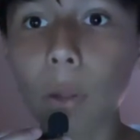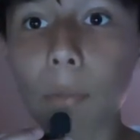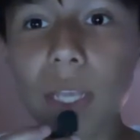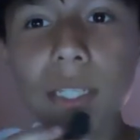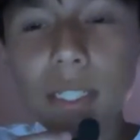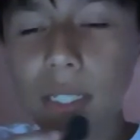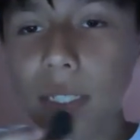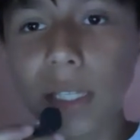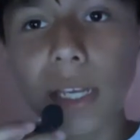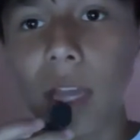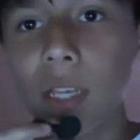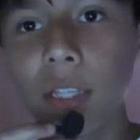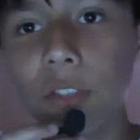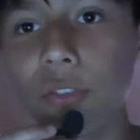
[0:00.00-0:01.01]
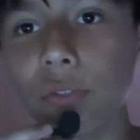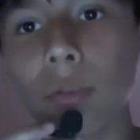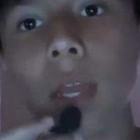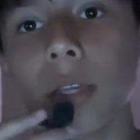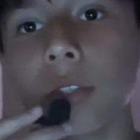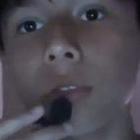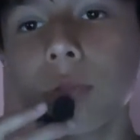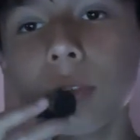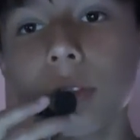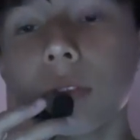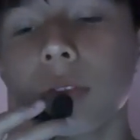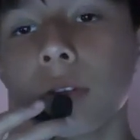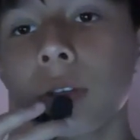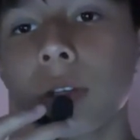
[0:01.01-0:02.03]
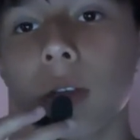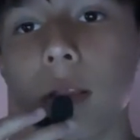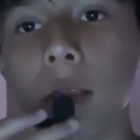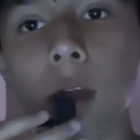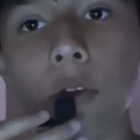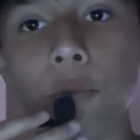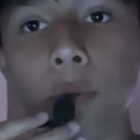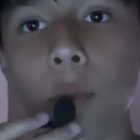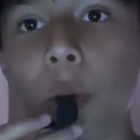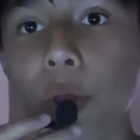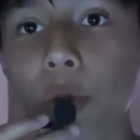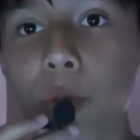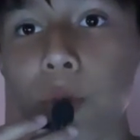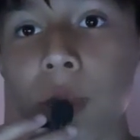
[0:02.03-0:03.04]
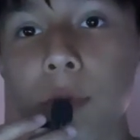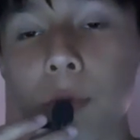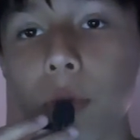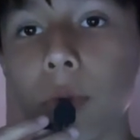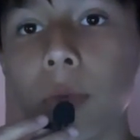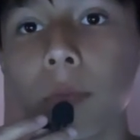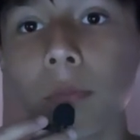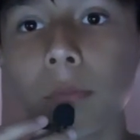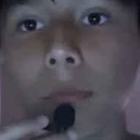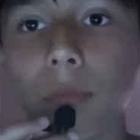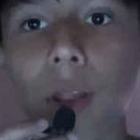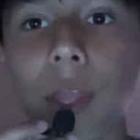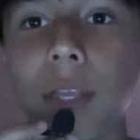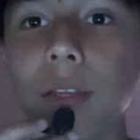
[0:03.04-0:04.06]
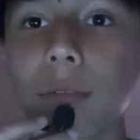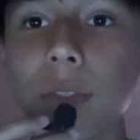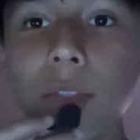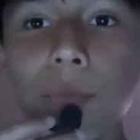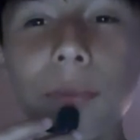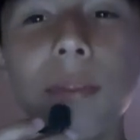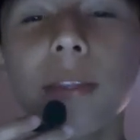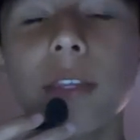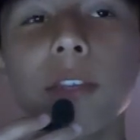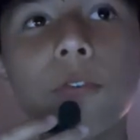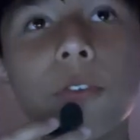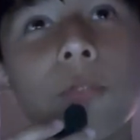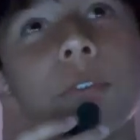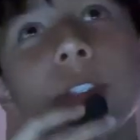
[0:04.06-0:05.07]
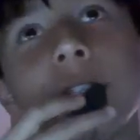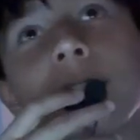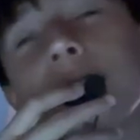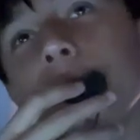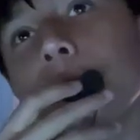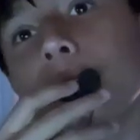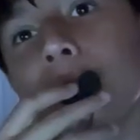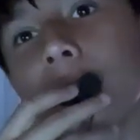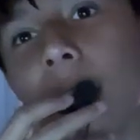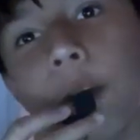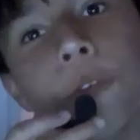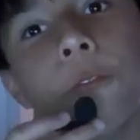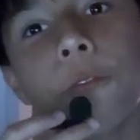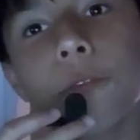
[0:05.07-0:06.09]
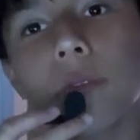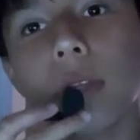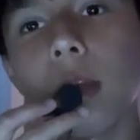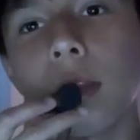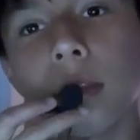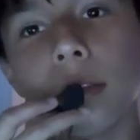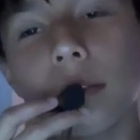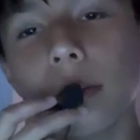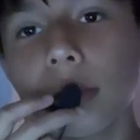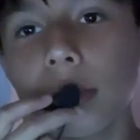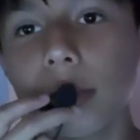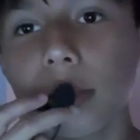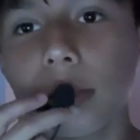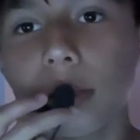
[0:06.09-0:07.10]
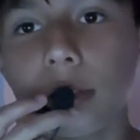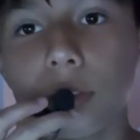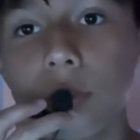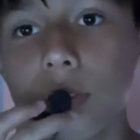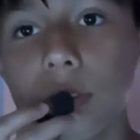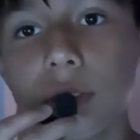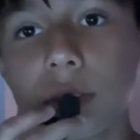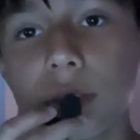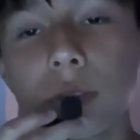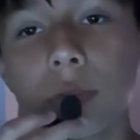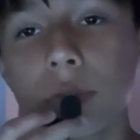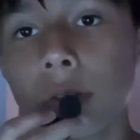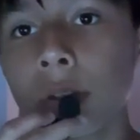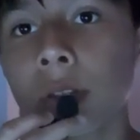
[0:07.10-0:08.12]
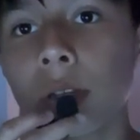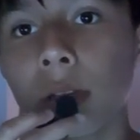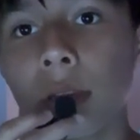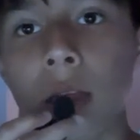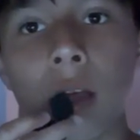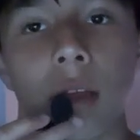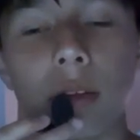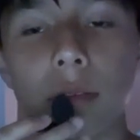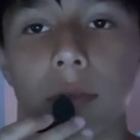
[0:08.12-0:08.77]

basically any track, you could learn a lot from other people. Like, even if it's in real life, and you could still learn a lot.